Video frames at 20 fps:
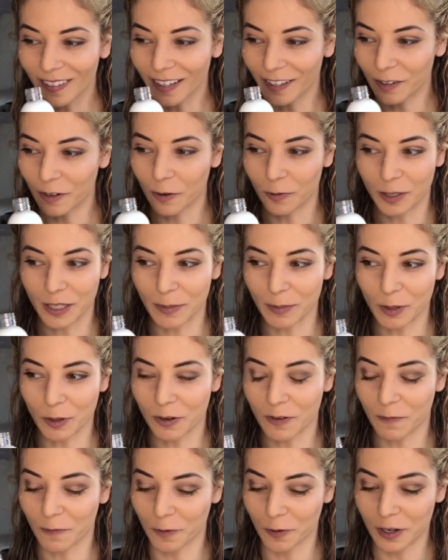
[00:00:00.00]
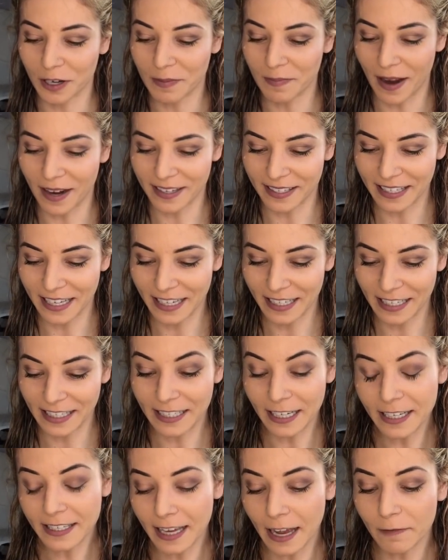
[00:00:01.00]
don't know, some sort of fruity medicine. It
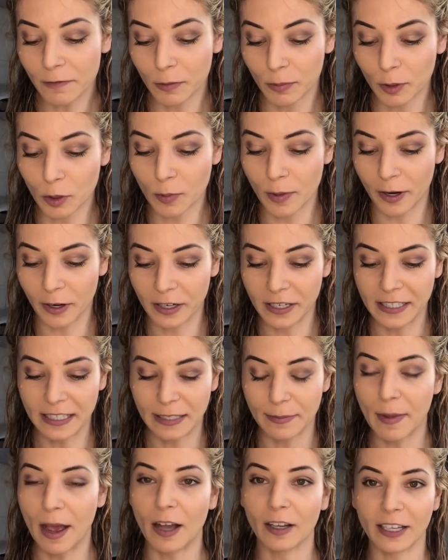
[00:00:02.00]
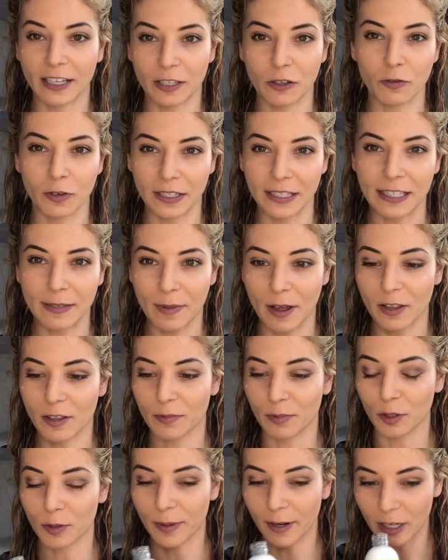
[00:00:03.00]
does have a blueberry smell, like you can smell the
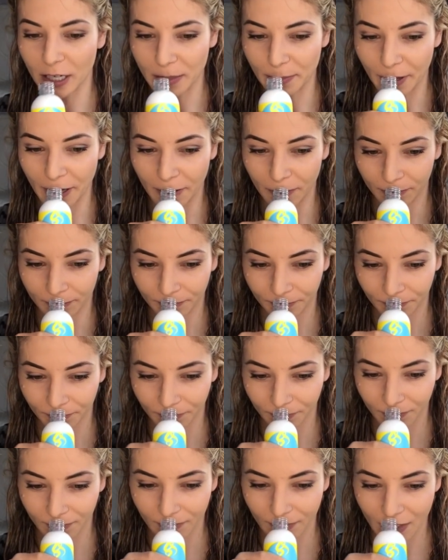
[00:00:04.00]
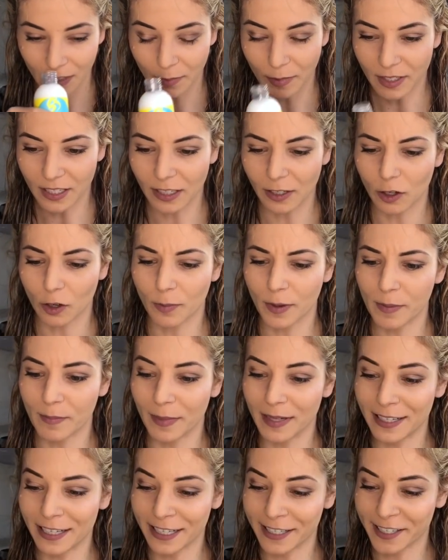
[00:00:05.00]
blueberries, but it smells a little bit
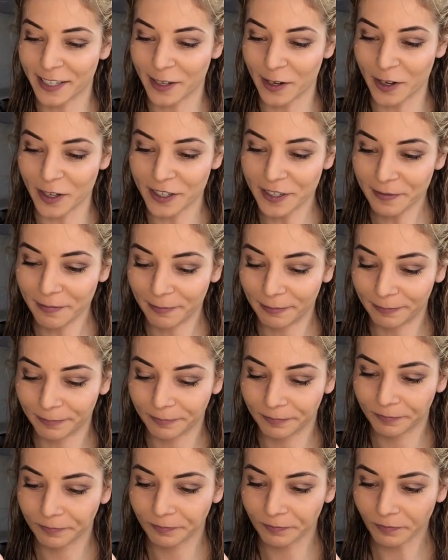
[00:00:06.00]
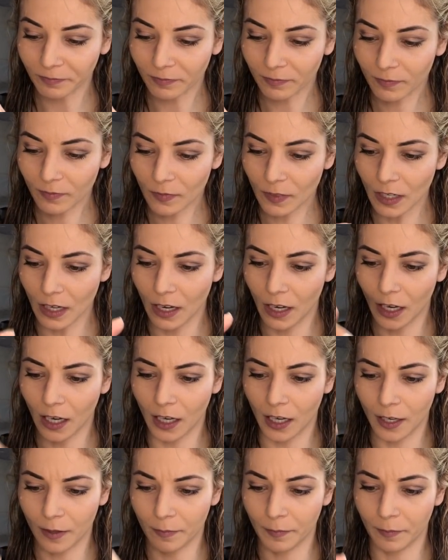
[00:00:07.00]
medicinal.
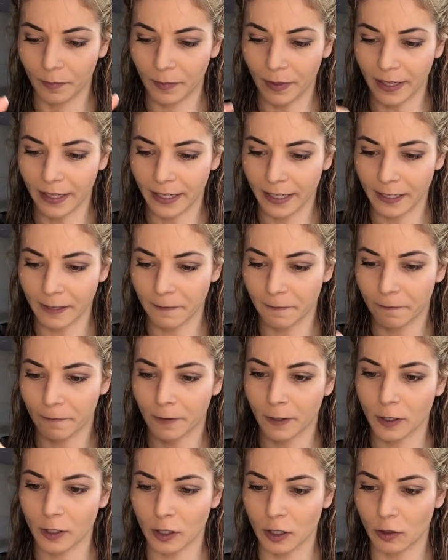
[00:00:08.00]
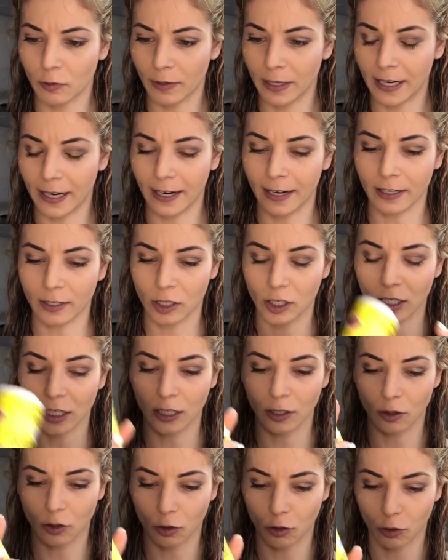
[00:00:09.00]
My first
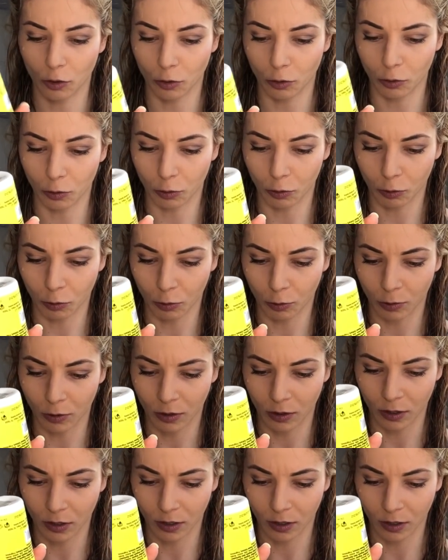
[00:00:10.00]
reaction to